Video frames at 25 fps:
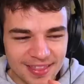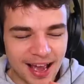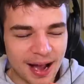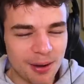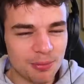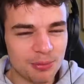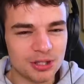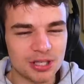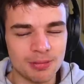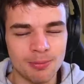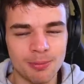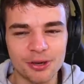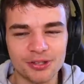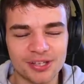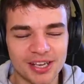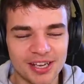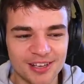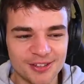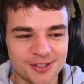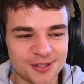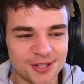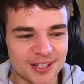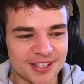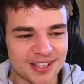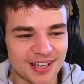That was the most
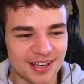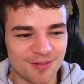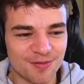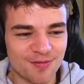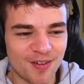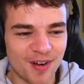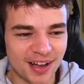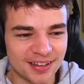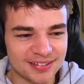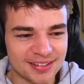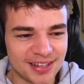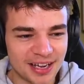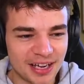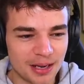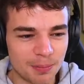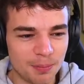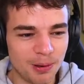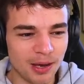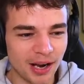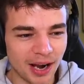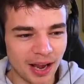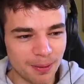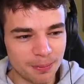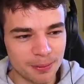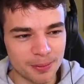interesting fact they could
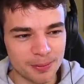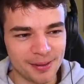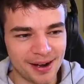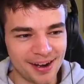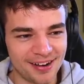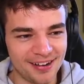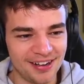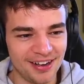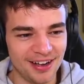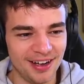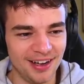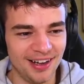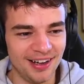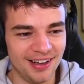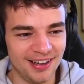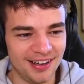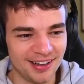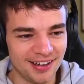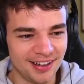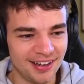pull up about her.